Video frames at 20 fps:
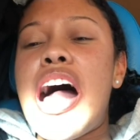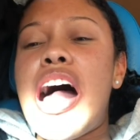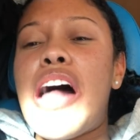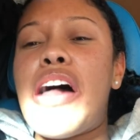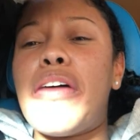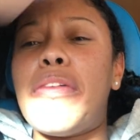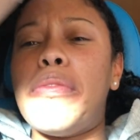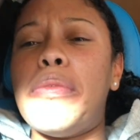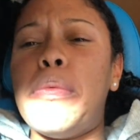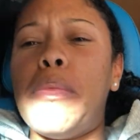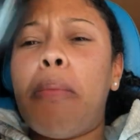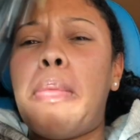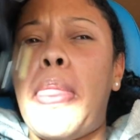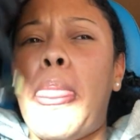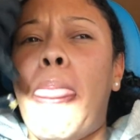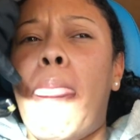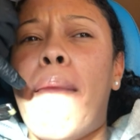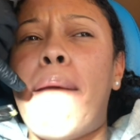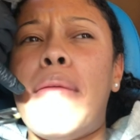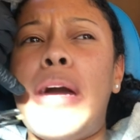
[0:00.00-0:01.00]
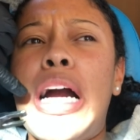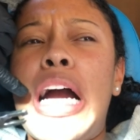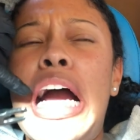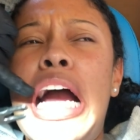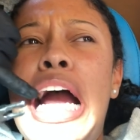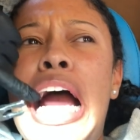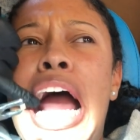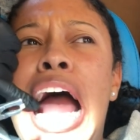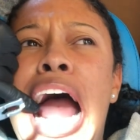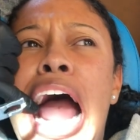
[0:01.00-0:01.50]

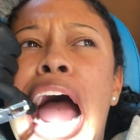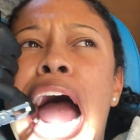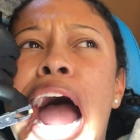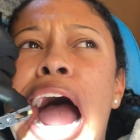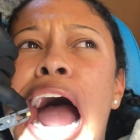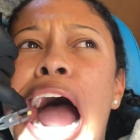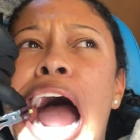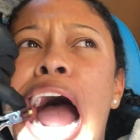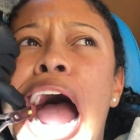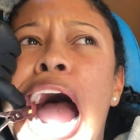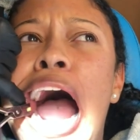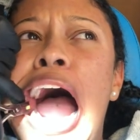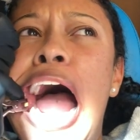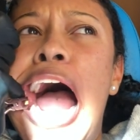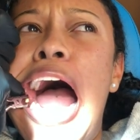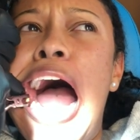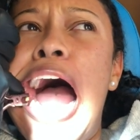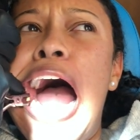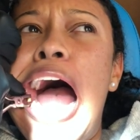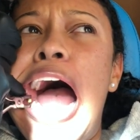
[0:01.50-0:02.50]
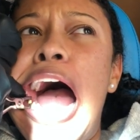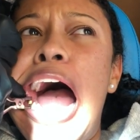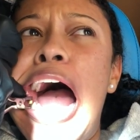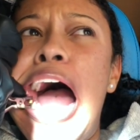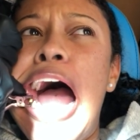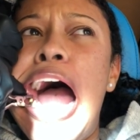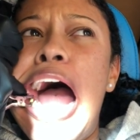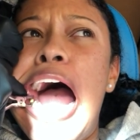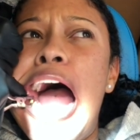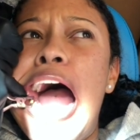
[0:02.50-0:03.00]

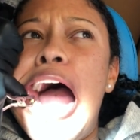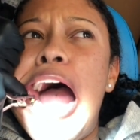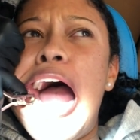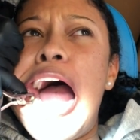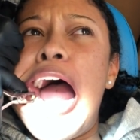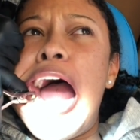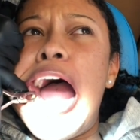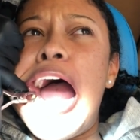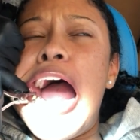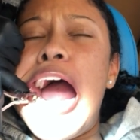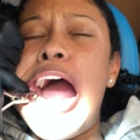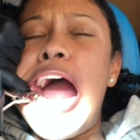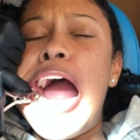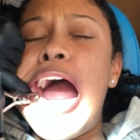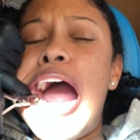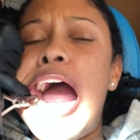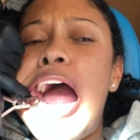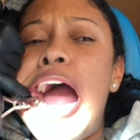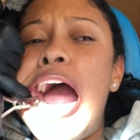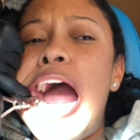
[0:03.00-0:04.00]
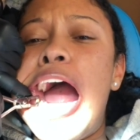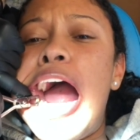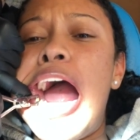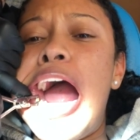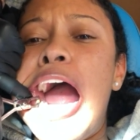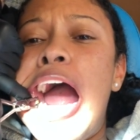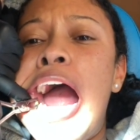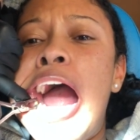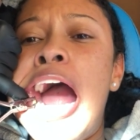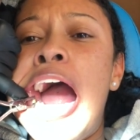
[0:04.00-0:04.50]

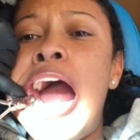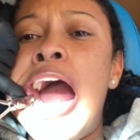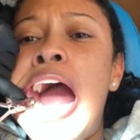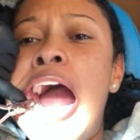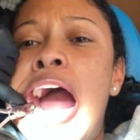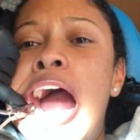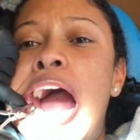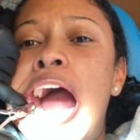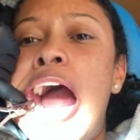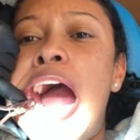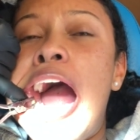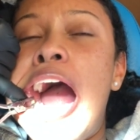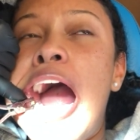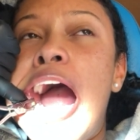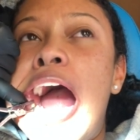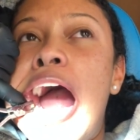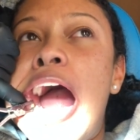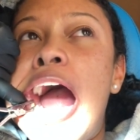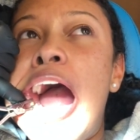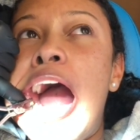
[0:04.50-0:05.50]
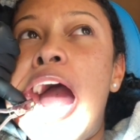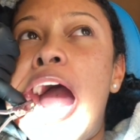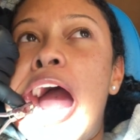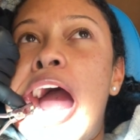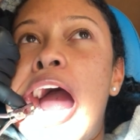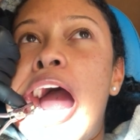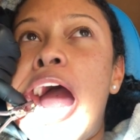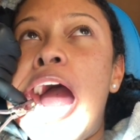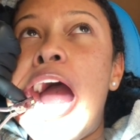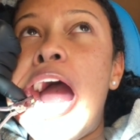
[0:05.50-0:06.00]

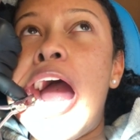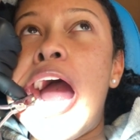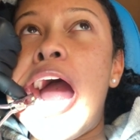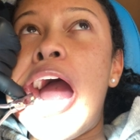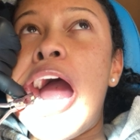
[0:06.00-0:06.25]
(silence)